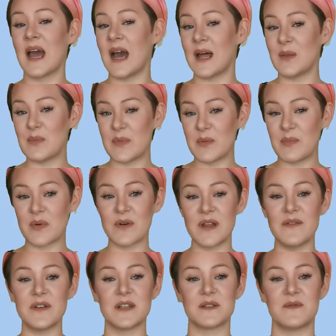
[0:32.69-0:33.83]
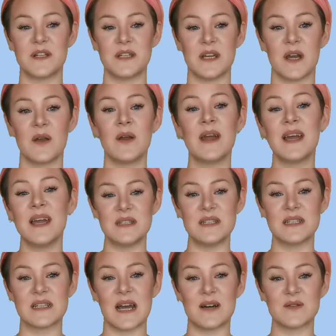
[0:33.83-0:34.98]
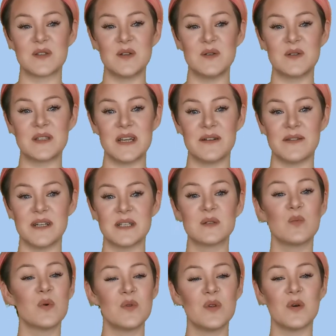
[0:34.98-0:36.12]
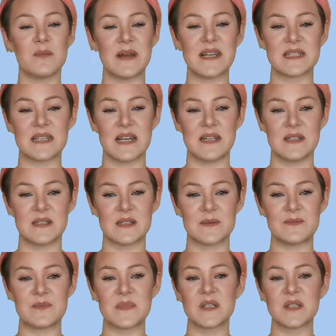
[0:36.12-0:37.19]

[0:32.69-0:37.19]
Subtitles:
and the previous video in this how-to series will not make sense.